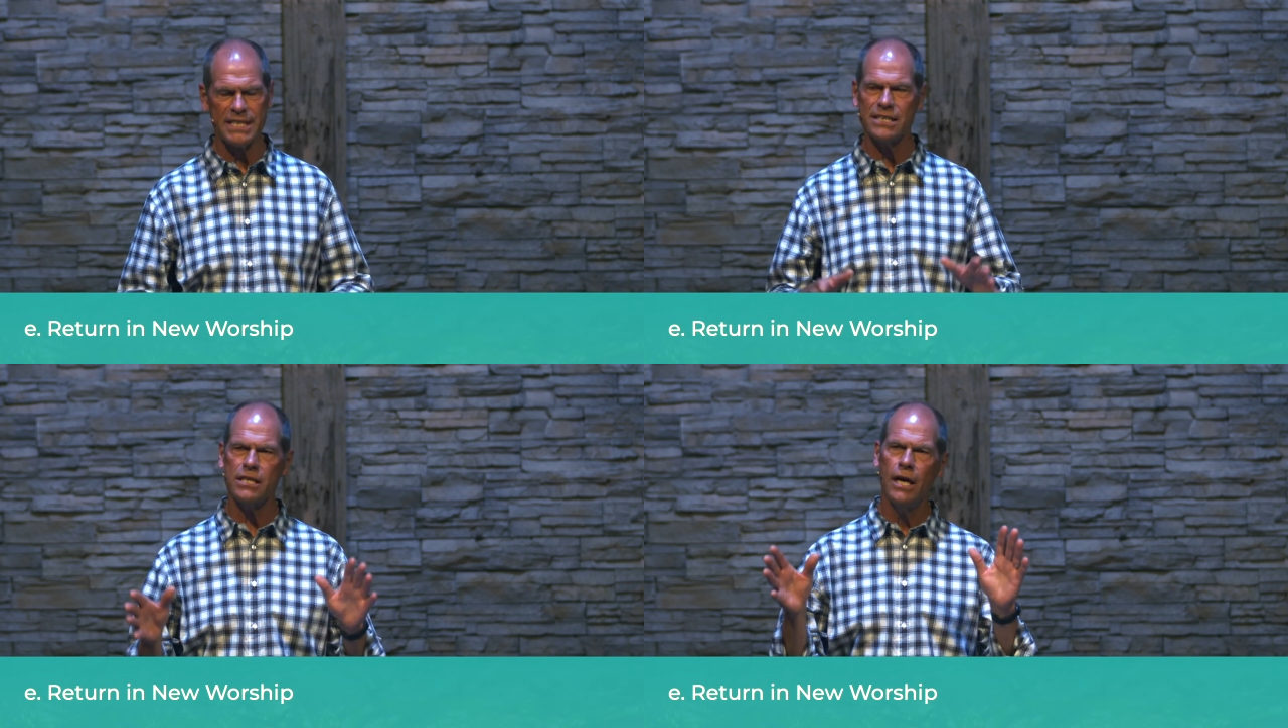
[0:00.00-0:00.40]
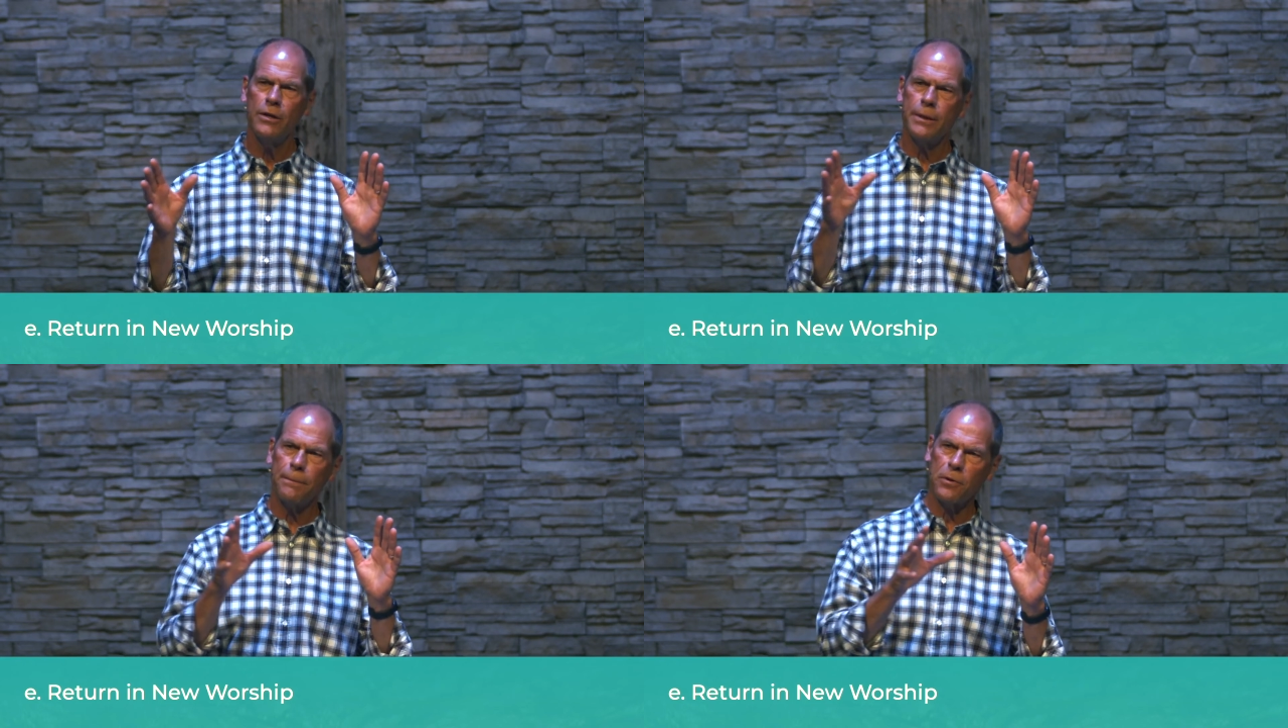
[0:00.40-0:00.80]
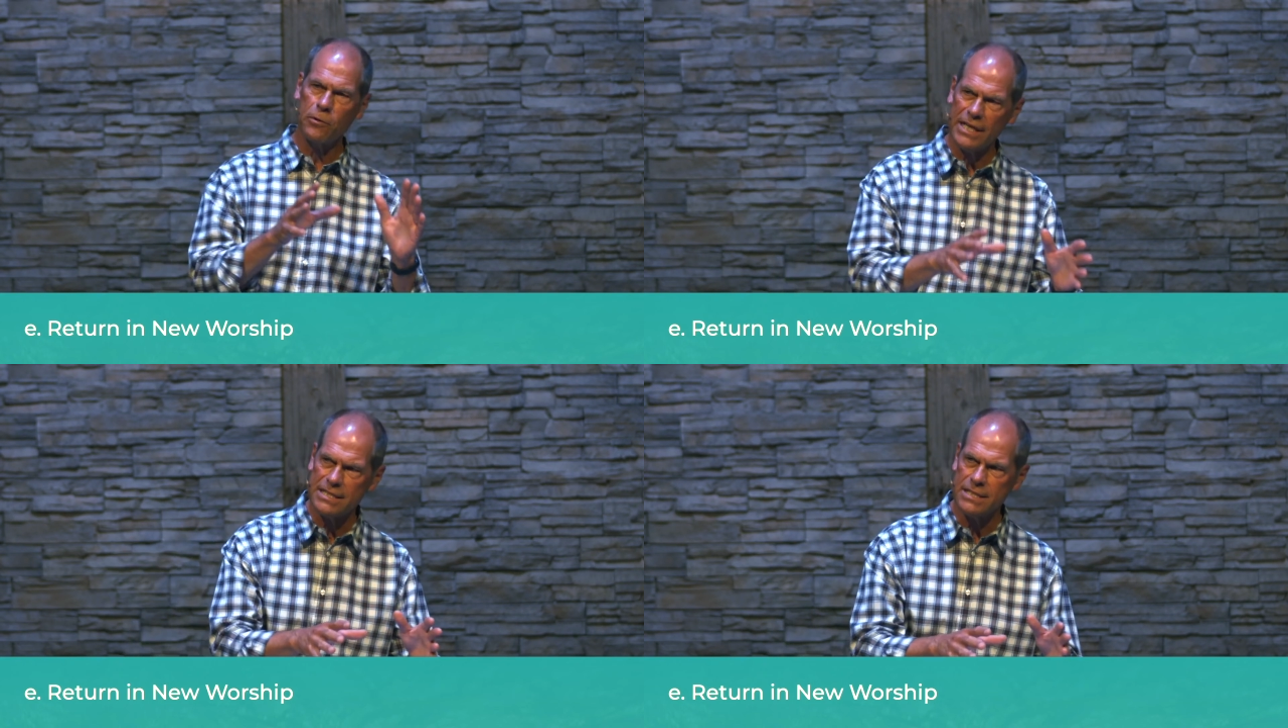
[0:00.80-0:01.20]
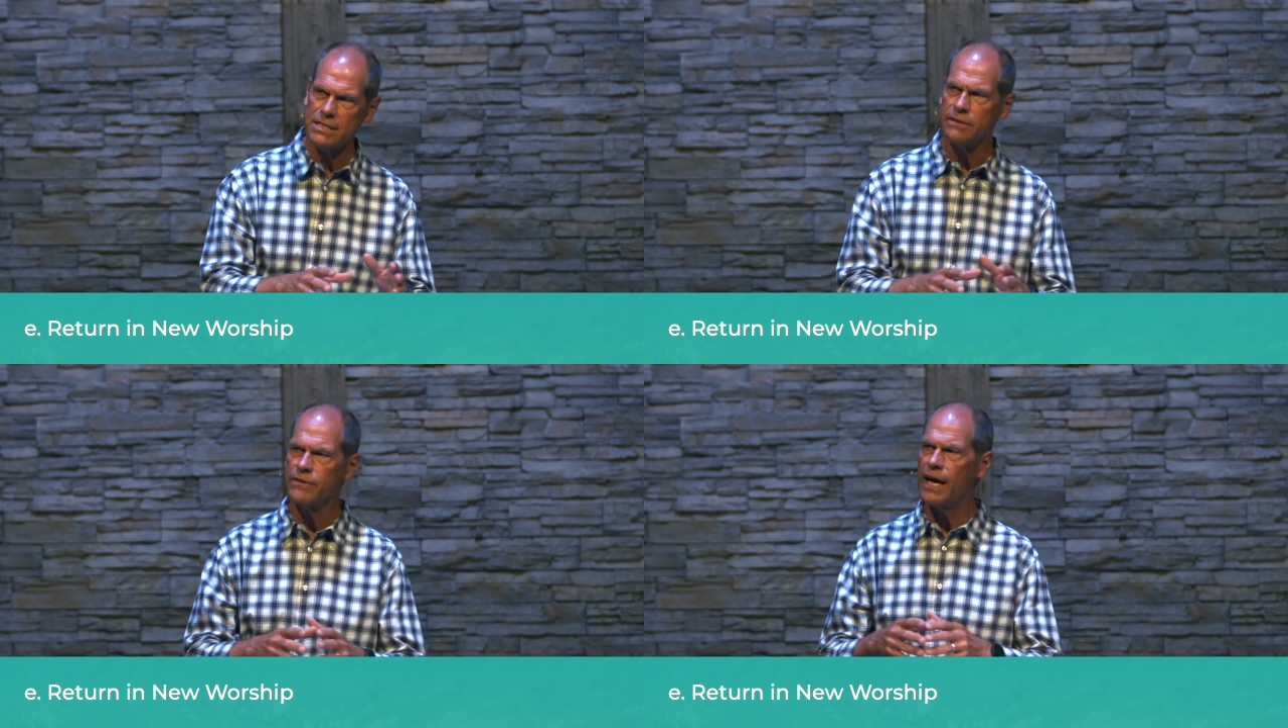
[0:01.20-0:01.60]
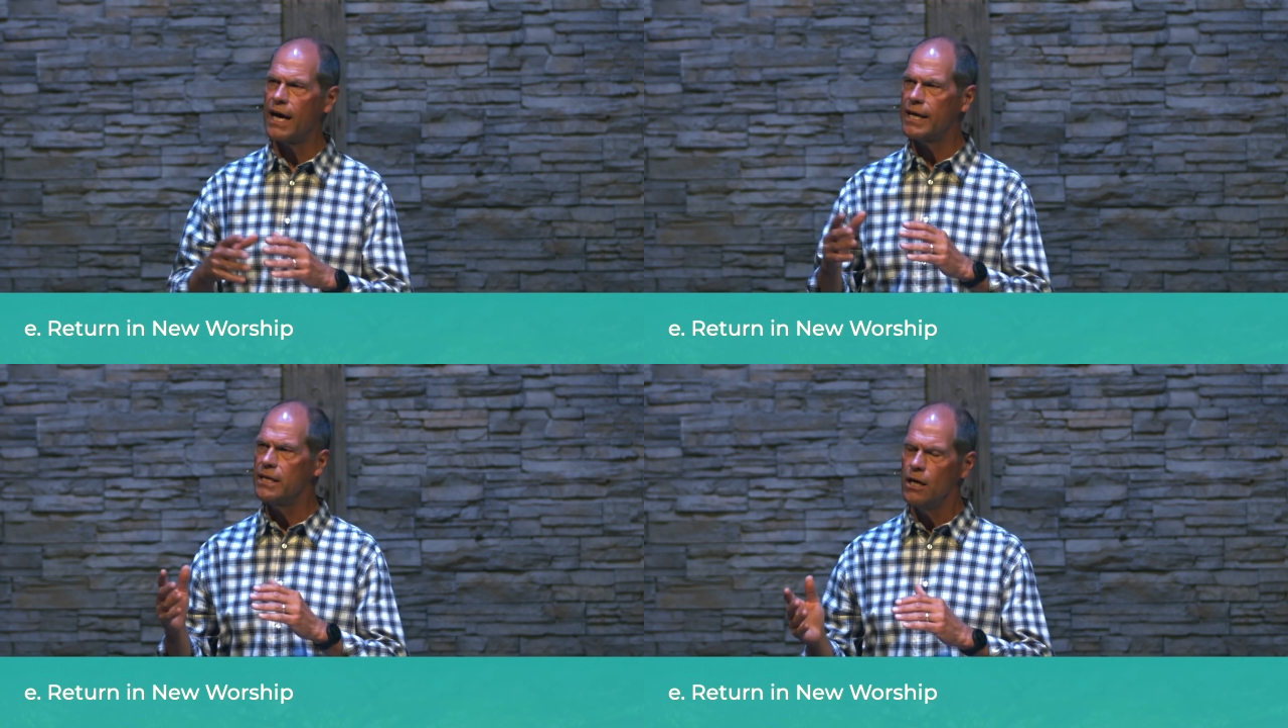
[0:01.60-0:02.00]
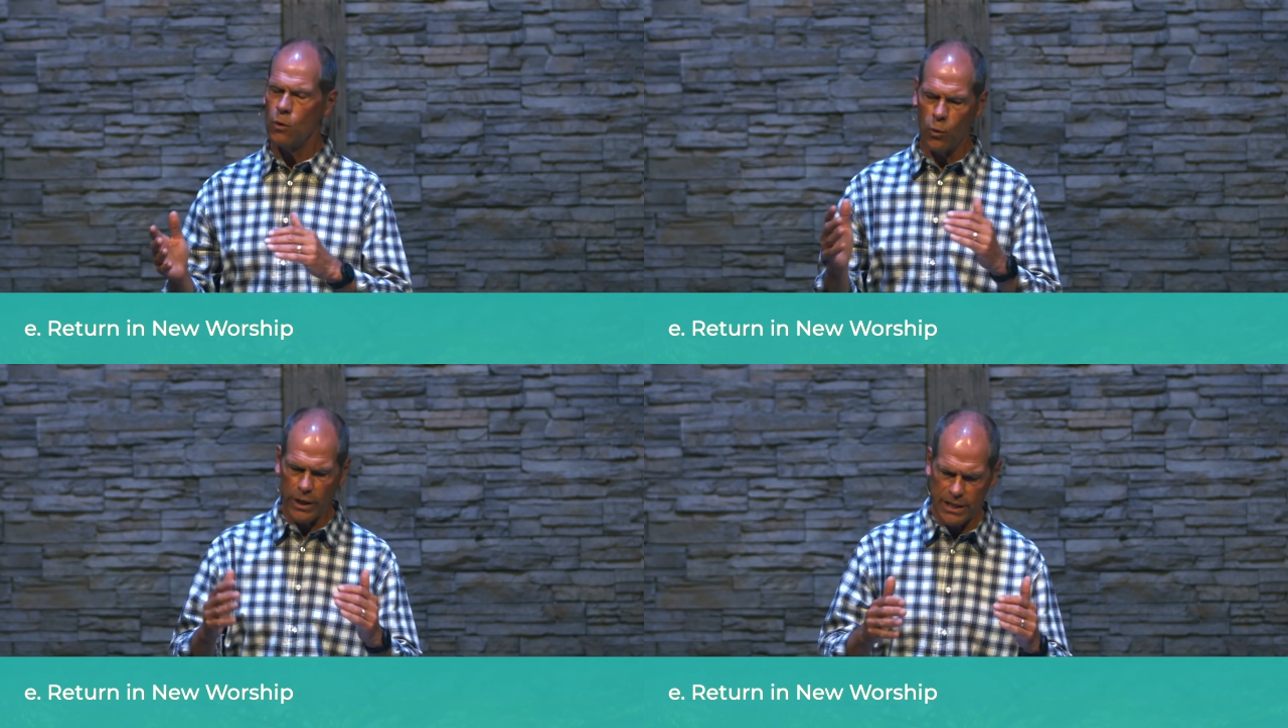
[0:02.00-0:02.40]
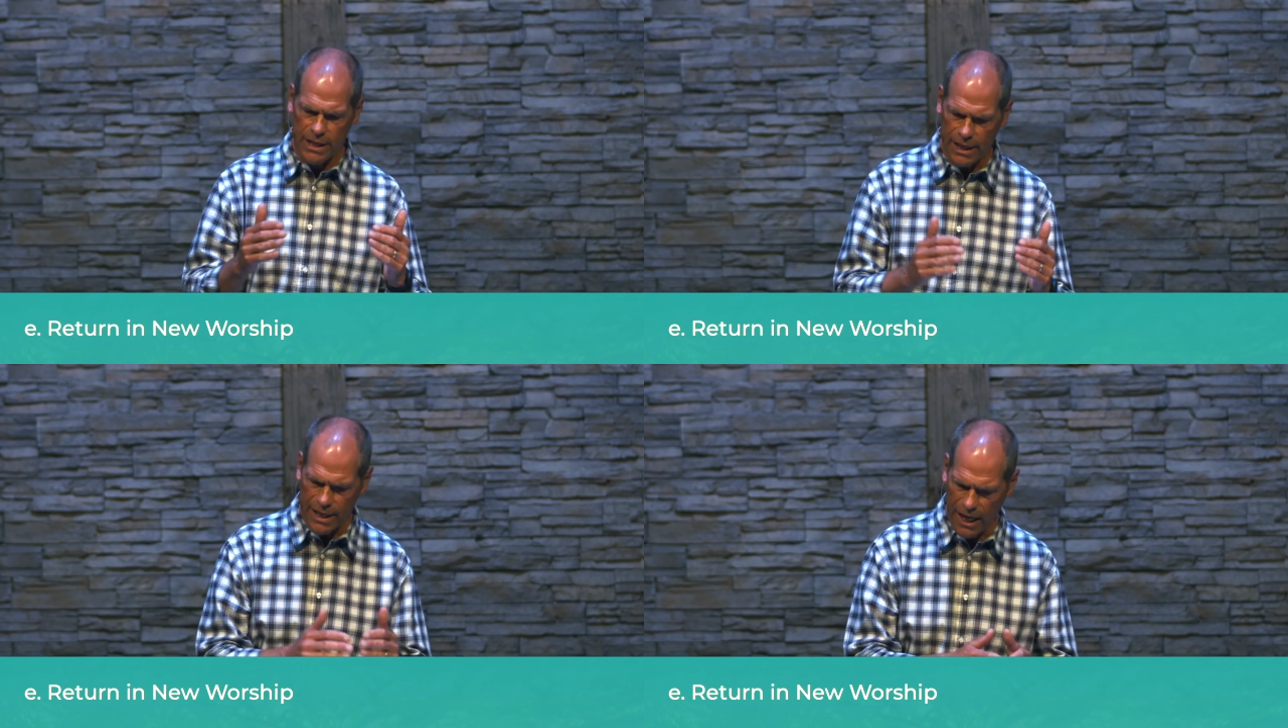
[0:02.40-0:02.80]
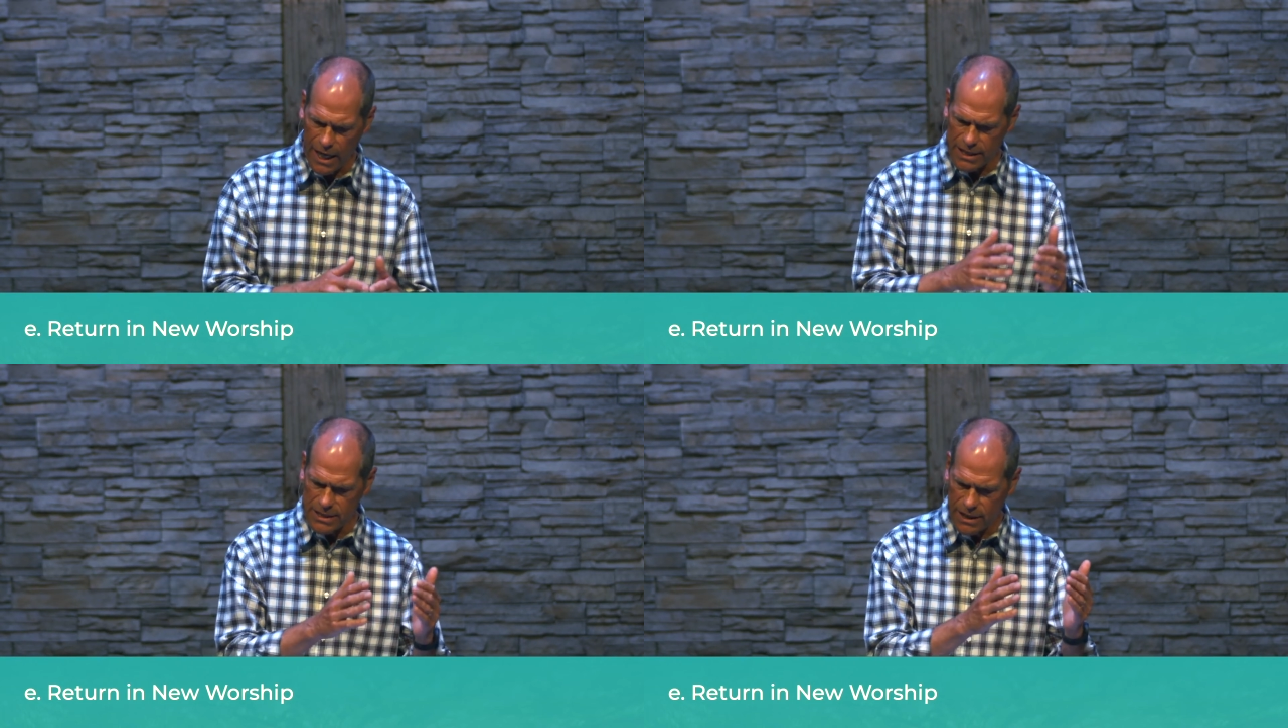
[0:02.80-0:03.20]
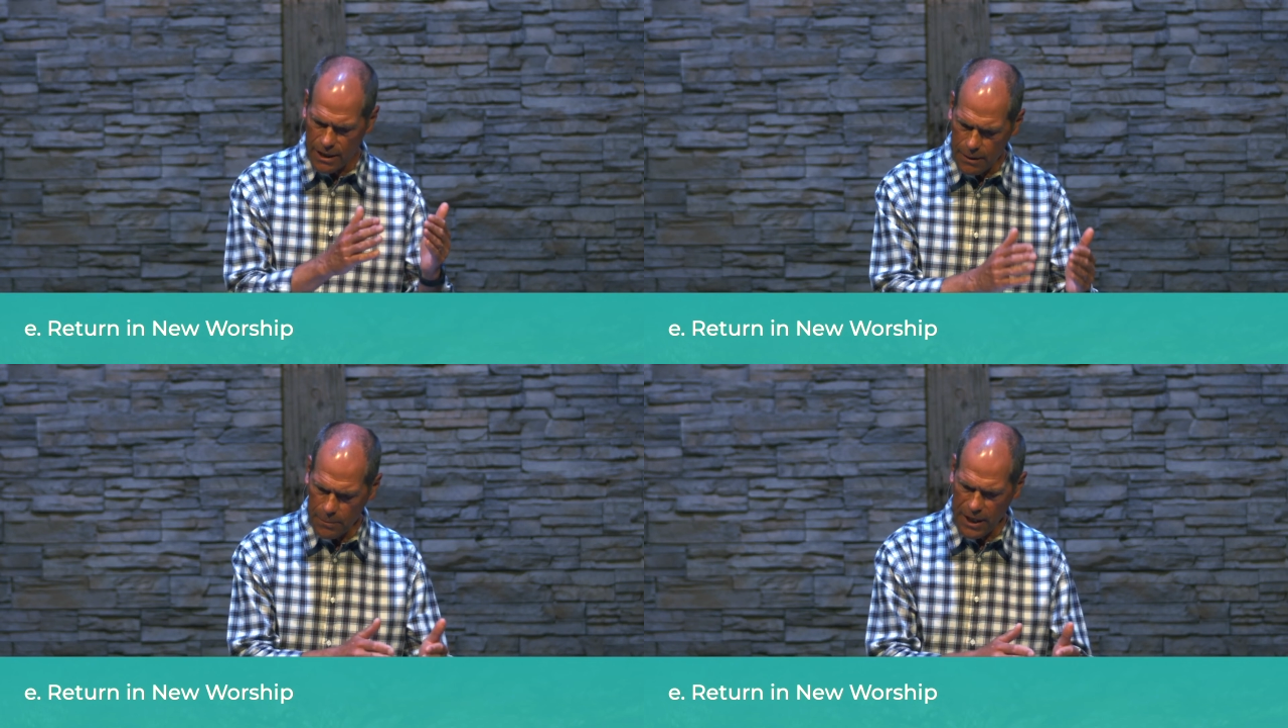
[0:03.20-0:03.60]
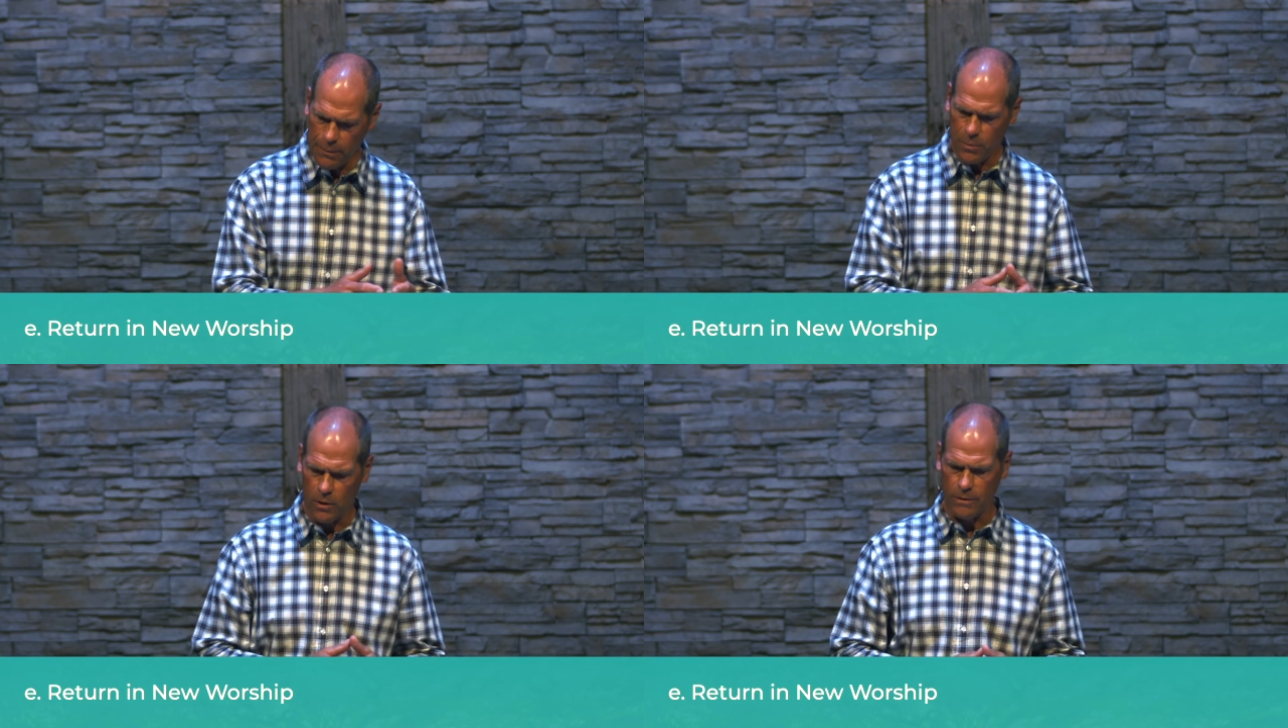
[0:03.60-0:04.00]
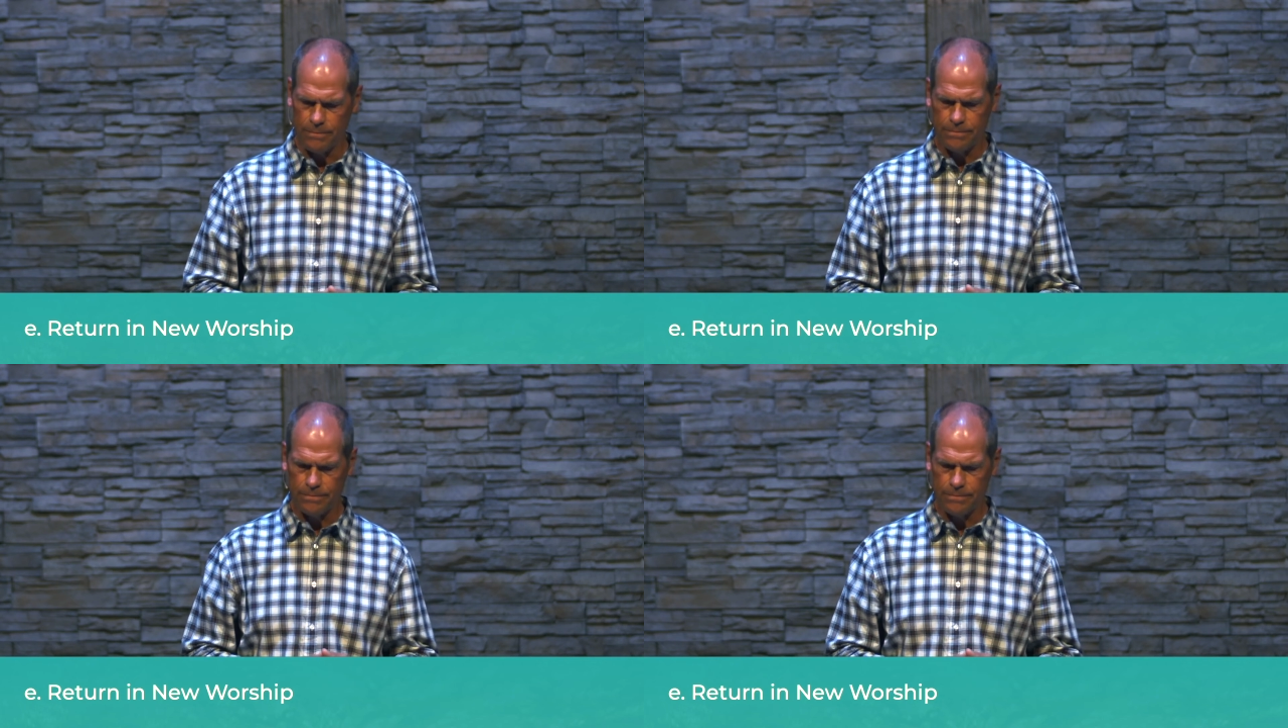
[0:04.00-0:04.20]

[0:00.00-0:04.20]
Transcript: That's the presence of God with God's people.